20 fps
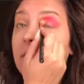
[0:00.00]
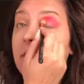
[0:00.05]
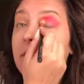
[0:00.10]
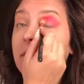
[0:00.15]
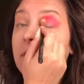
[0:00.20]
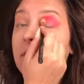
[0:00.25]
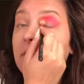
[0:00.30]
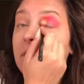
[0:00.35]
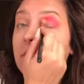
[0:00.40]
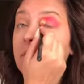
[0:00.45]

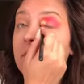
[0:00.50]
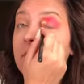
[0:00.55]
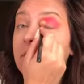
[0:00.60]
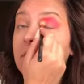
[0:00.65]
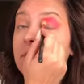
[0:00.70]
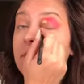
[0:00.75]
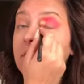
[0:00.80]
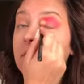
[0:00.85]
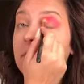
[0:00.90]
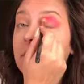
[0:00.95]
like
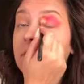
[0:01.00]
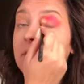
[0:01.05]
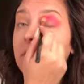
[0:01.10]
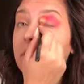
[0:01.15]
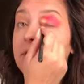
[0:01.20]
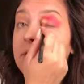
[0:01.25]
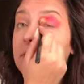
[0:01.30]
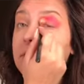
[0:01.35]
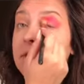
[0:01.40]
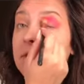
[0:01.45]
really
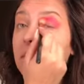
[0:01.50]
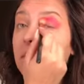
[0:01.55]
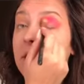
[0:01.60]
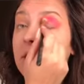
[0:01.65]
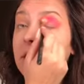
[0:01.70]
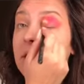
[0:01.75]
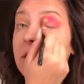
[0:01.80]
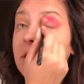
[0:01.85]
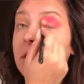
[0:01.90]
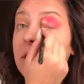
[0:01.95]
close to my
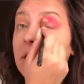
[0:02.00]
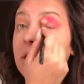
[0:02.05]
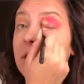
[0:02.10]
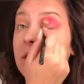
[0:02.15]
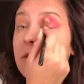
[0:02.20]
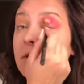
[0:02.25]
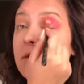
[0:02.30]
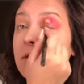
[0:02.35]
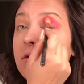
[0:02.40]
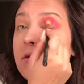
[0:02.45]
lid
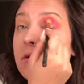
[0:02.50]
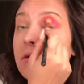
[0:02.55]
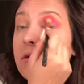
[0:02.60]
here,